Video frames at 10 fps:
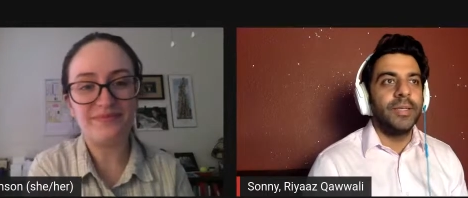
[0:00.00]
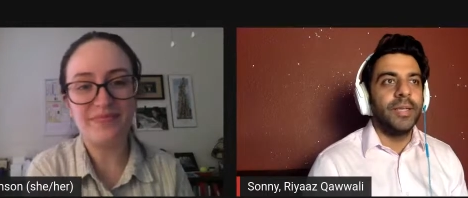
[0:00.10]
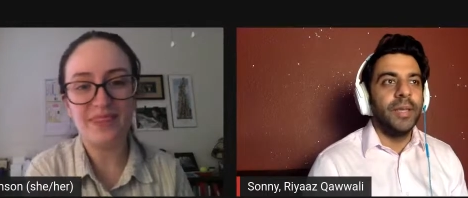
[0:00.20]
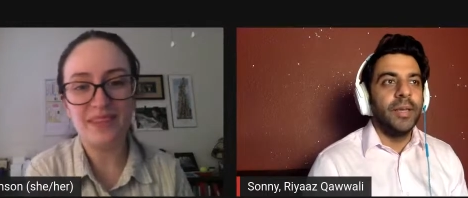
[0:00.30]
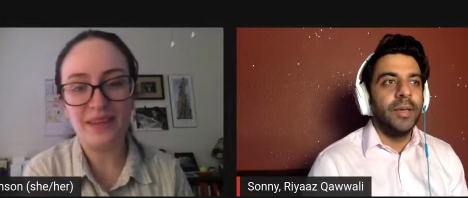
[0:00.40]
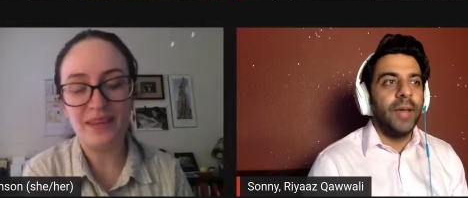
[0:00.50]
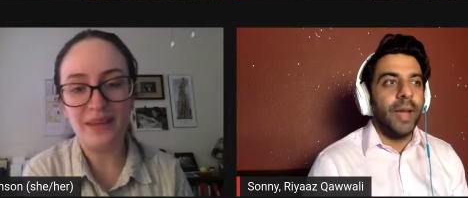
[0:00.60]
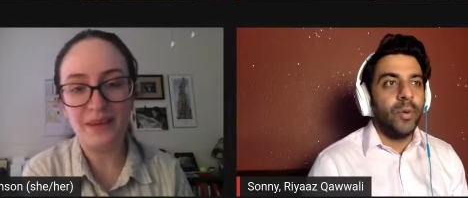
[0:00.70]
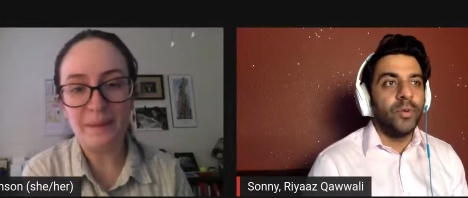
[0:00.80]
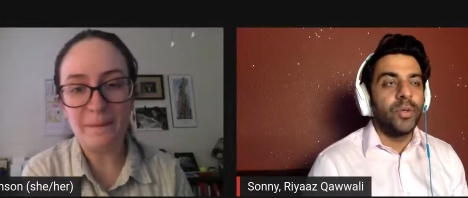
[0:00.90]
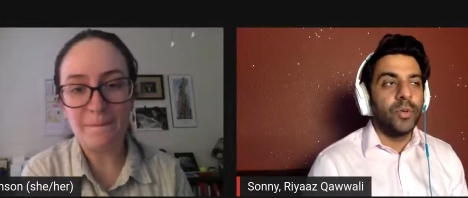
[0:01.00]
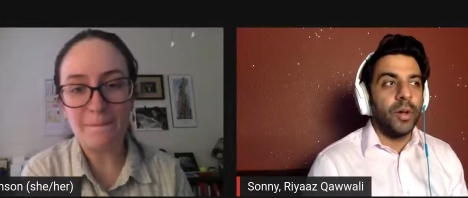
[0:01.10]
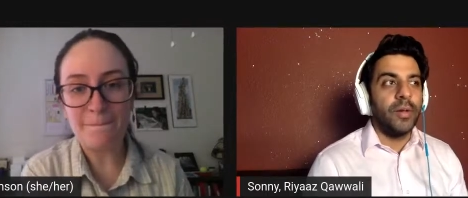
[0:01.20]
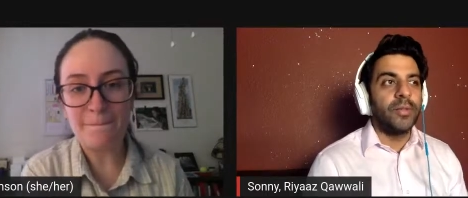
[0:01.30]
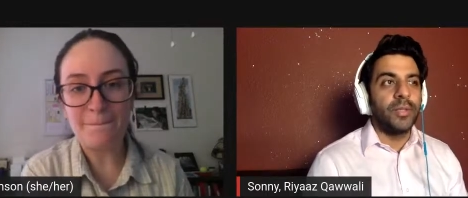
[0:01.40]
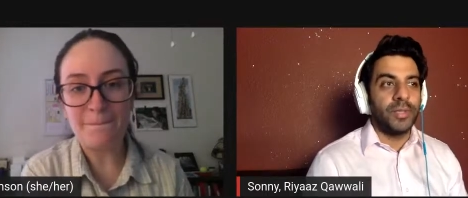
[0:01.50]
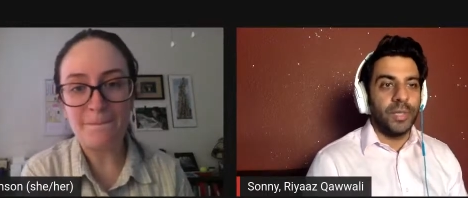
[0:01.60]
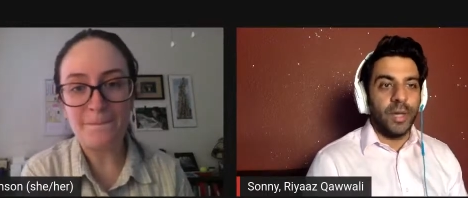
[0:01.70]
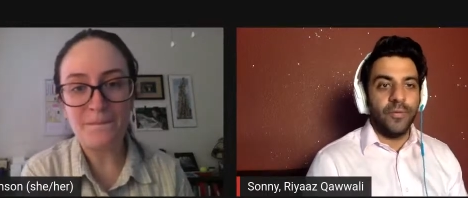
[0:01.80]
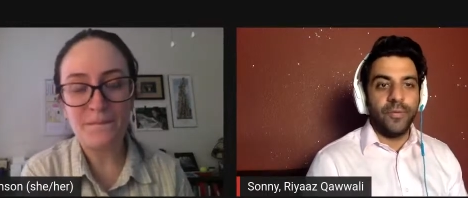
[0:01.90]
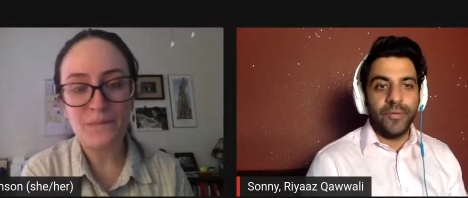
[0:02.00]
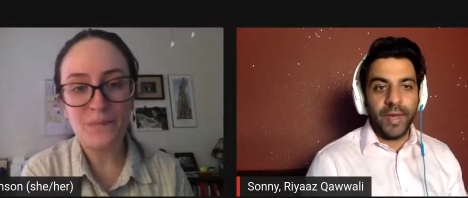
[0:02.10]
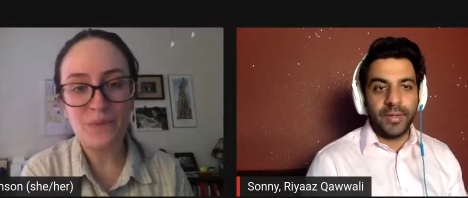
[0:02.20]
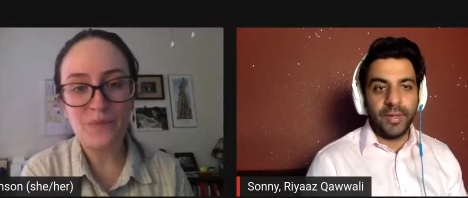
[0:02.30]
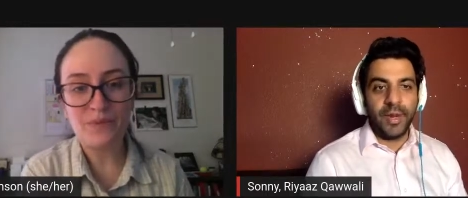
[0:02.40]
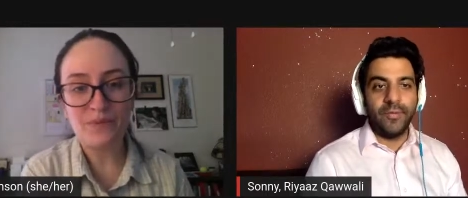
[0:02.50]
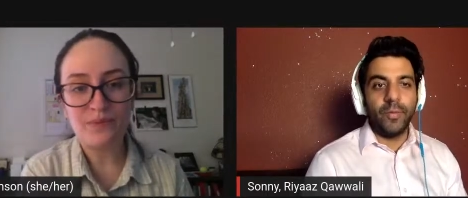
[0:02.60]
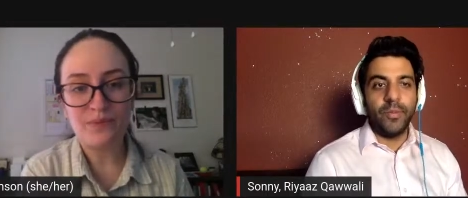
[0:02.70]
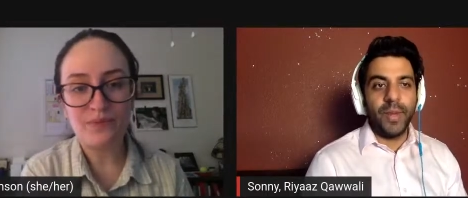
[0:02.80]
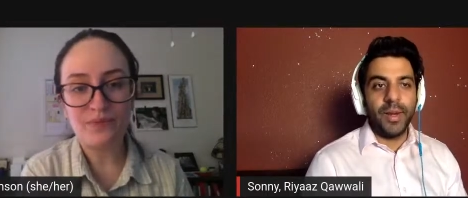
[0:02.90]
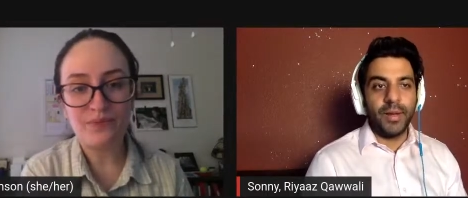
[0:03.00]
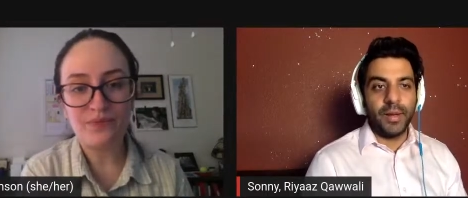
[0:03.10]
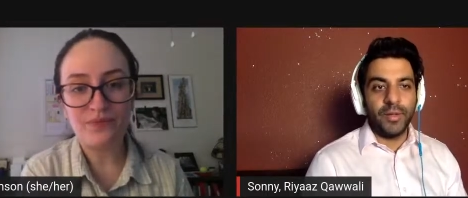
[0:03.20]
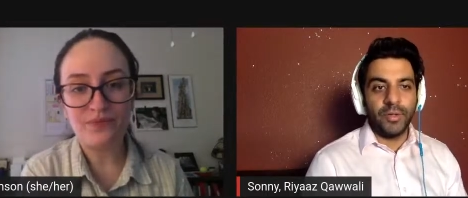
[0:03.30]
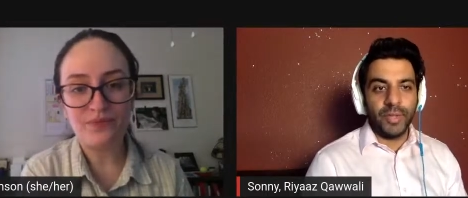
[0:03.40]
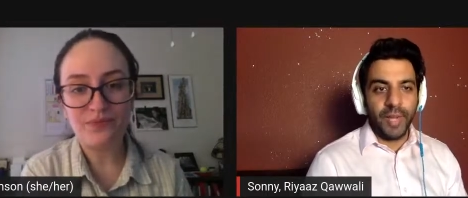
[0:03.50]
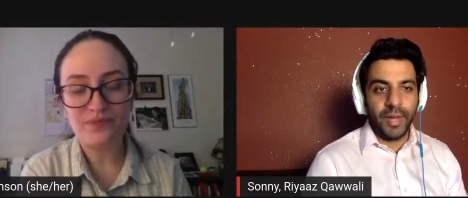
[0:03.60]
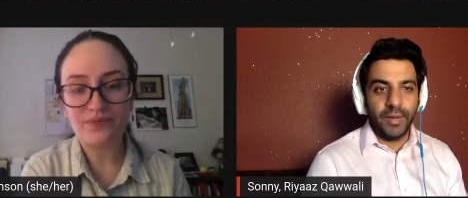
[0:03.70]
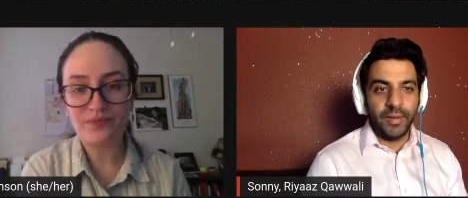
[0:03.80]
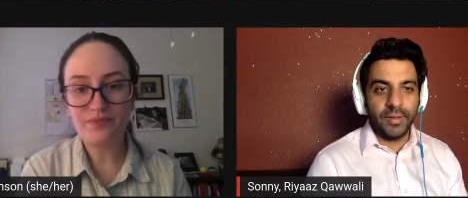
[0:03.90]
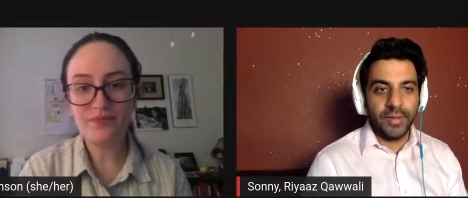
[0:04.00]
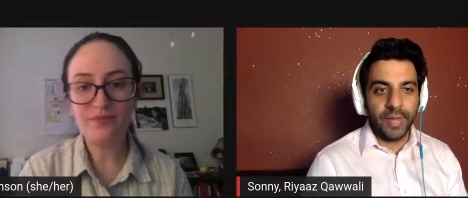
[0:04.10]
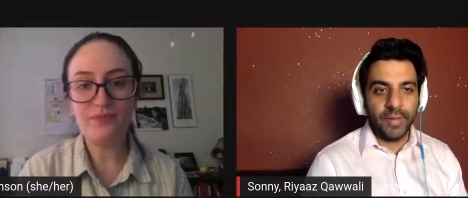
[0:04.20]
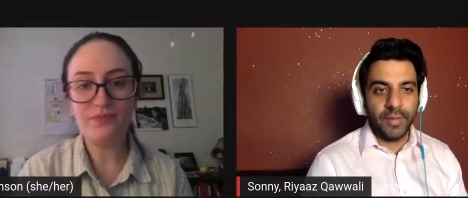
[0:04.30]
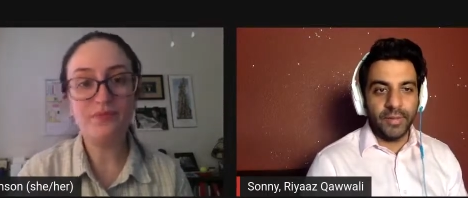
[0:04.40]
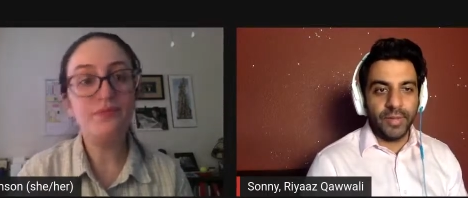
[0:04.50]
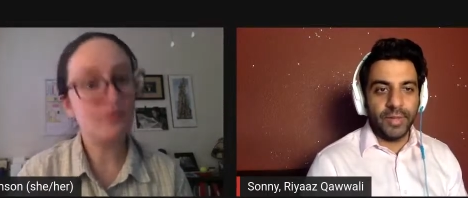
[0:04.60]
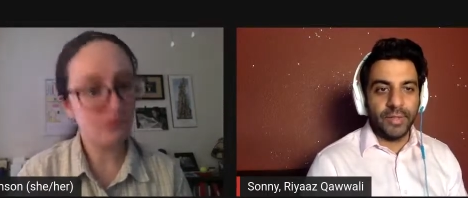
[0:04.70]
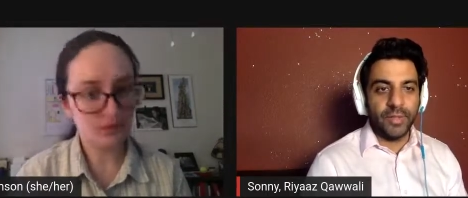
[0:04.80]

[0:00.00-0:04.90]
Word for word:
Speaker 1: is I'm also conscious of the fact that everyone may not understand this language, right?